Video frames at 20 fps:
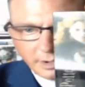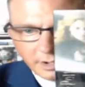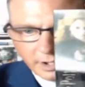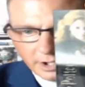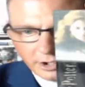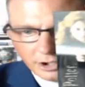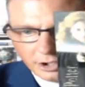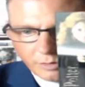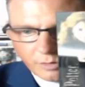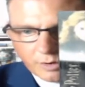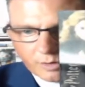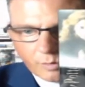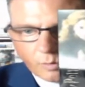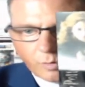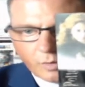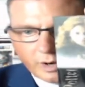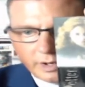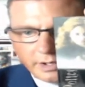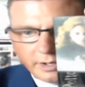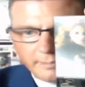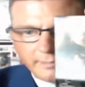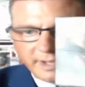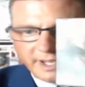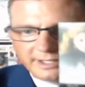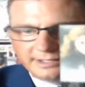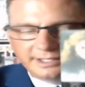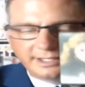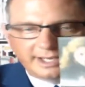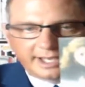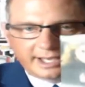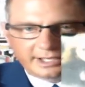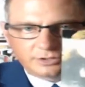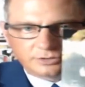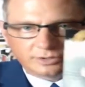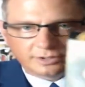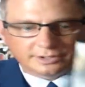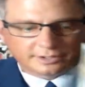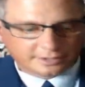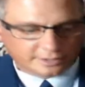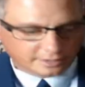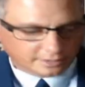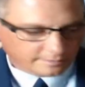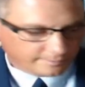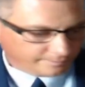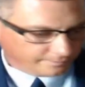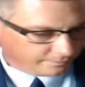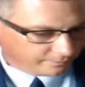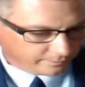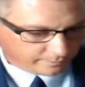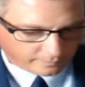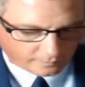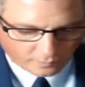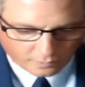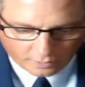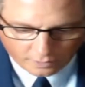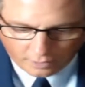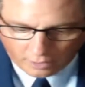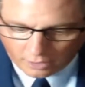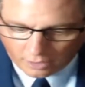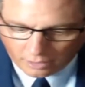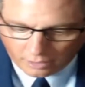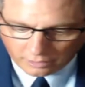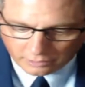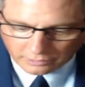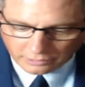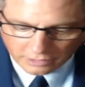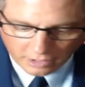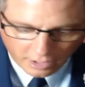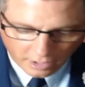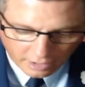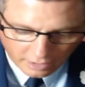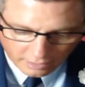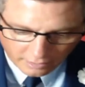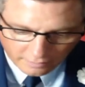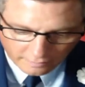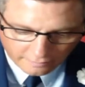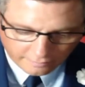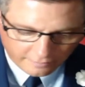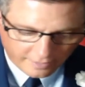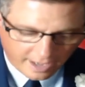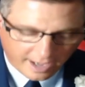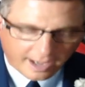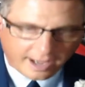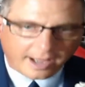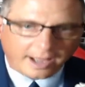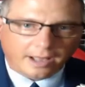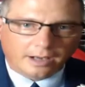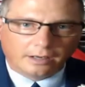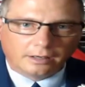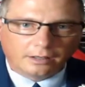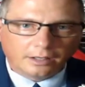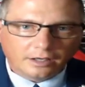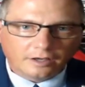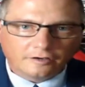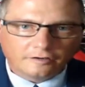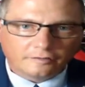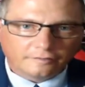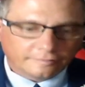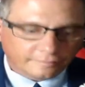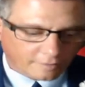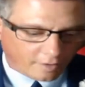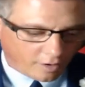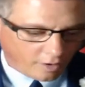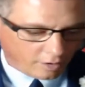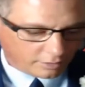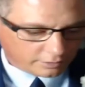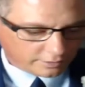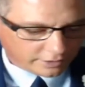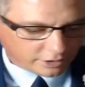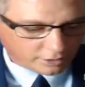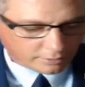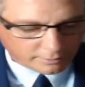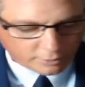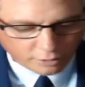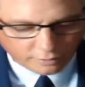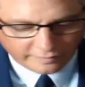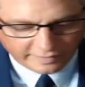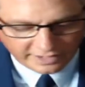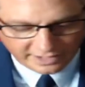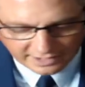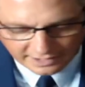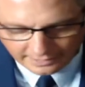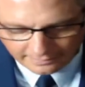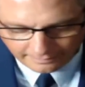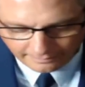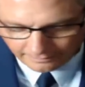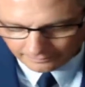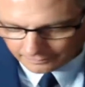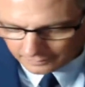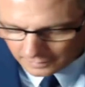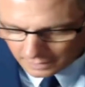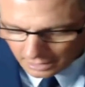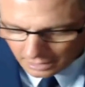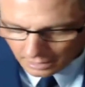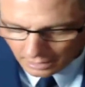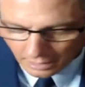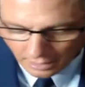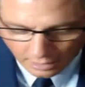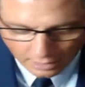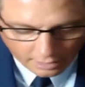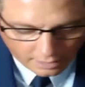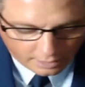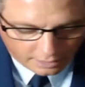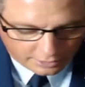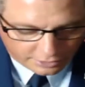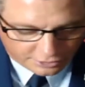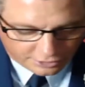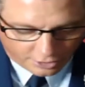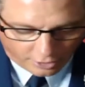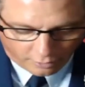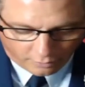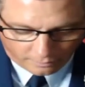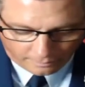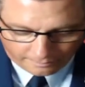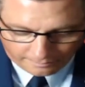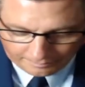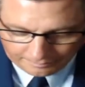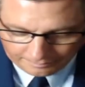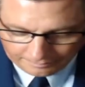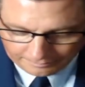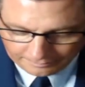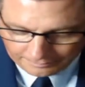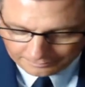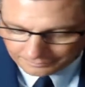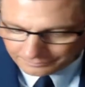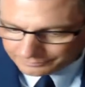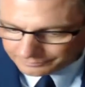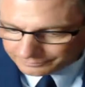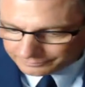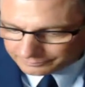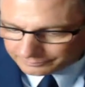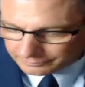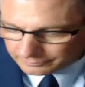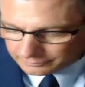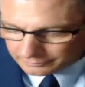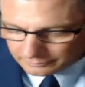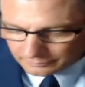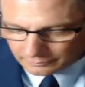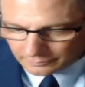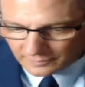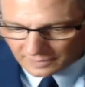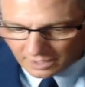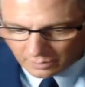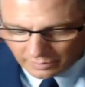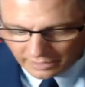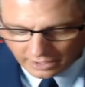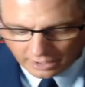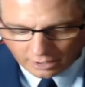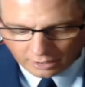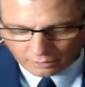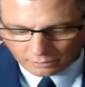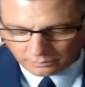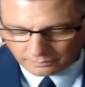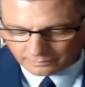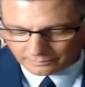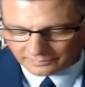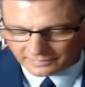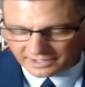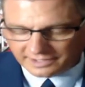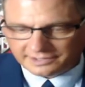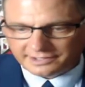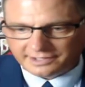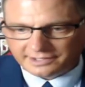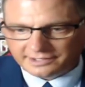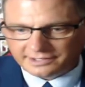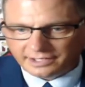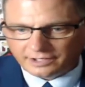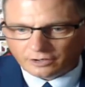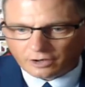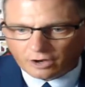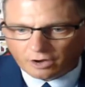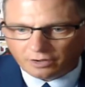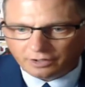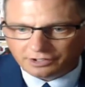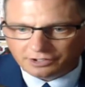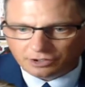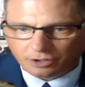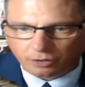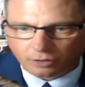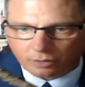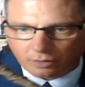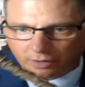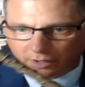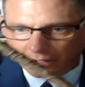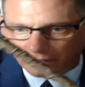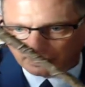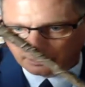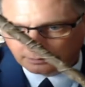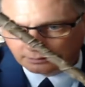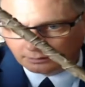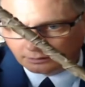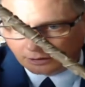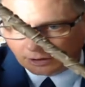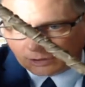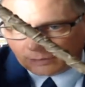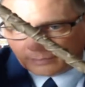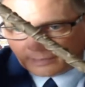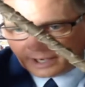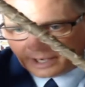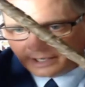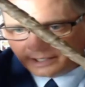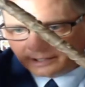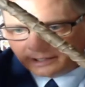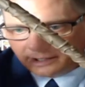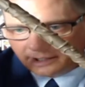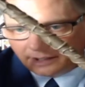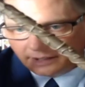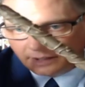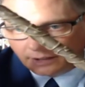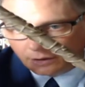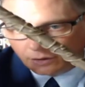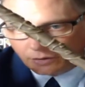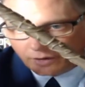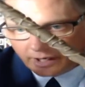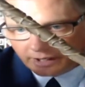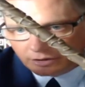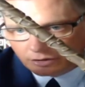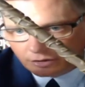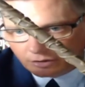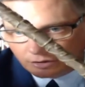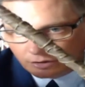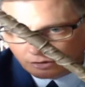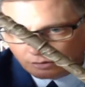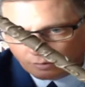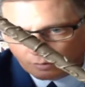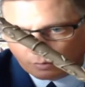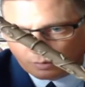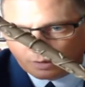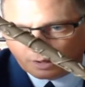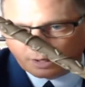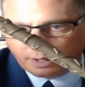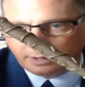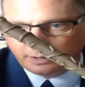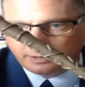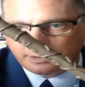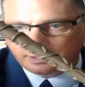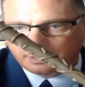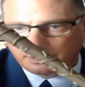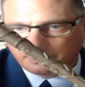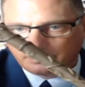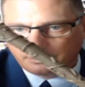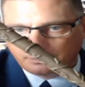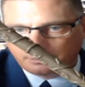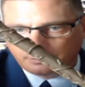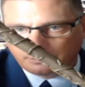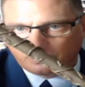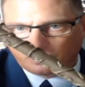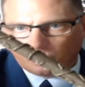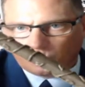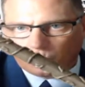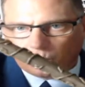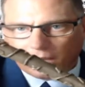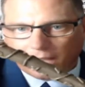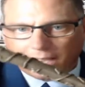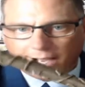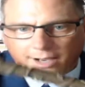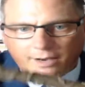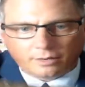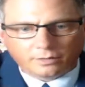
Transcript: you are one amazing actress. All love. I love all of your movies. So, here we go. This is in all its glory, Hermione Granger's wand. Wow.